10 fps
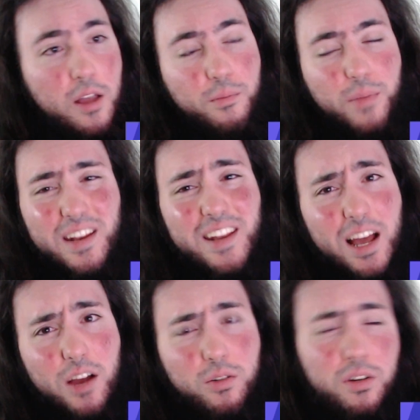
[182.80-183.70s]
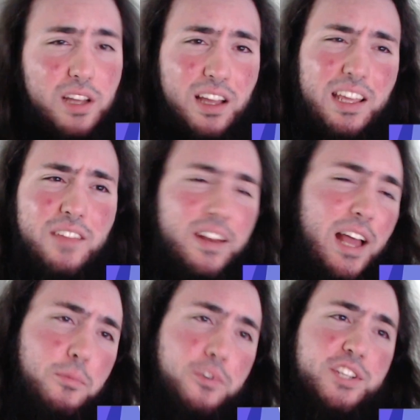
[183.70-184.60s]
But now, even
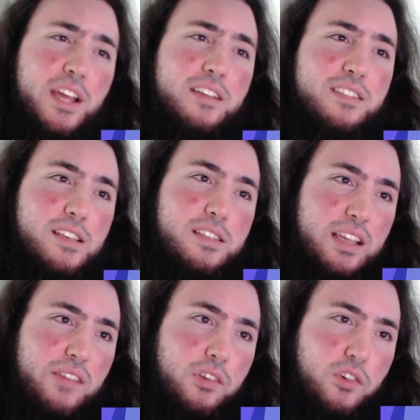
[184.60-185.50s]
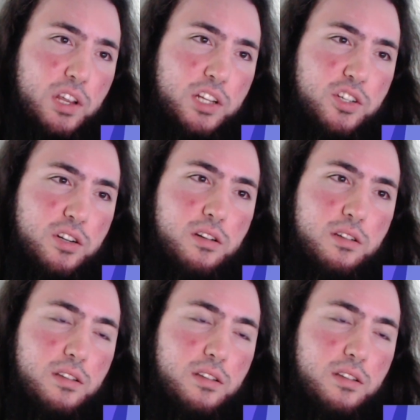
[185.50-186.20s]
Applejack says every creature.